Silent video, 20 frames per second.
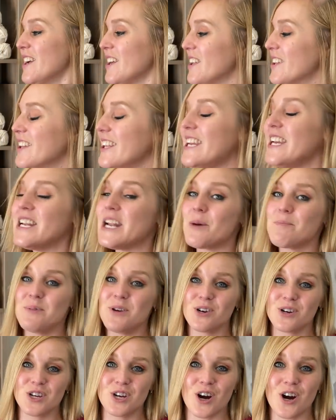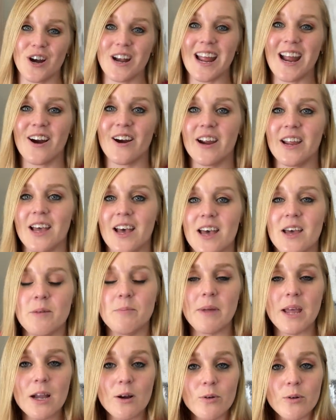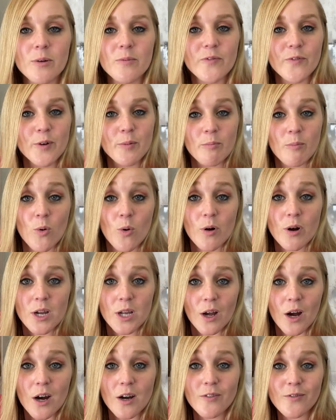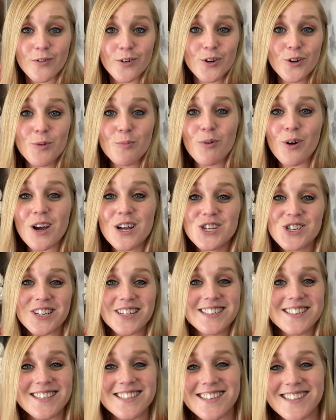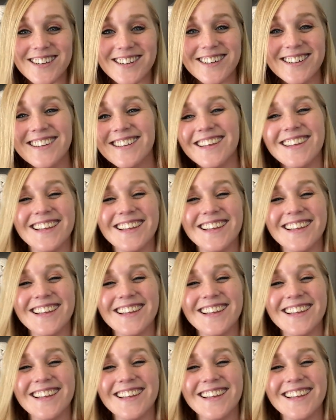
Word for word: clean up your yarn area, and make room for more yarn for new projects this year.